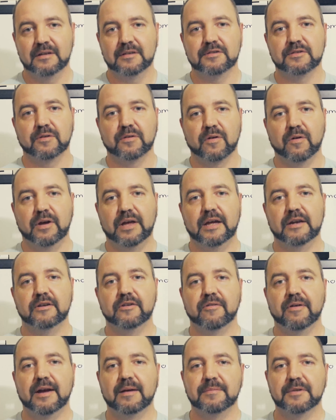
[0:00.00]
So go ahead and
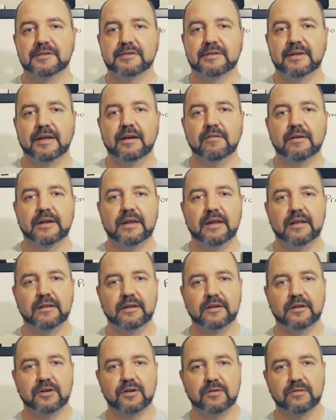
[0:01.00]
grab this now at
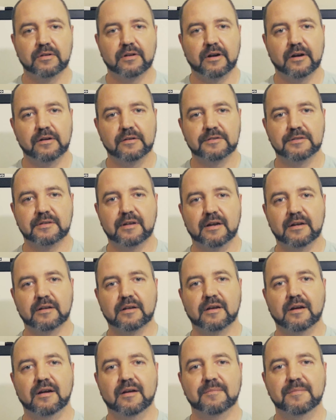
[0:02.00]

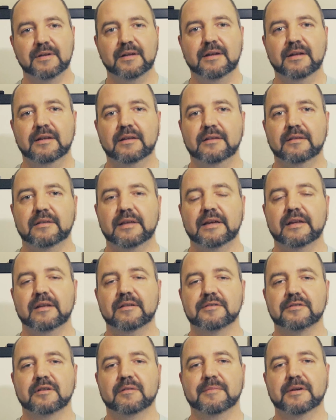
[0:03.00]
healingcodecards.com. Thank
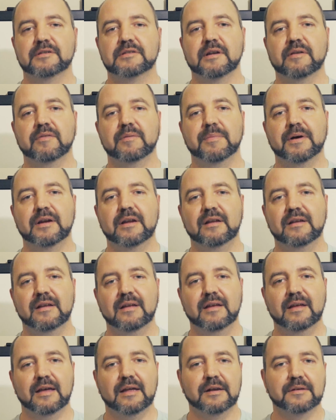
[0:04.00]
you so much, everybody,
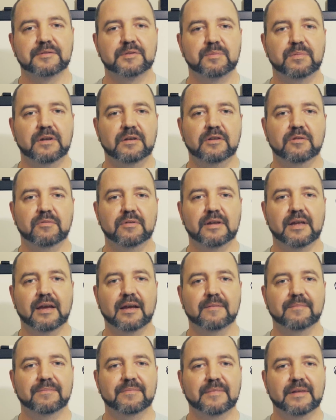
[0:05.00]
and I'll speak to you
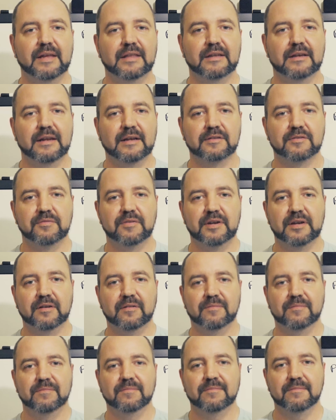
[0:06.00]
again in the next
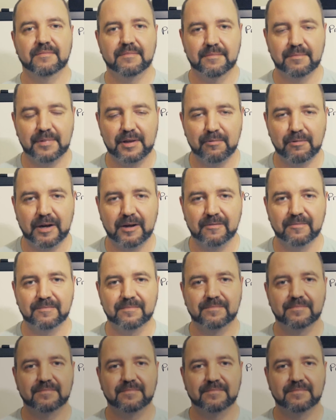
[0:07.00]
video. Be well.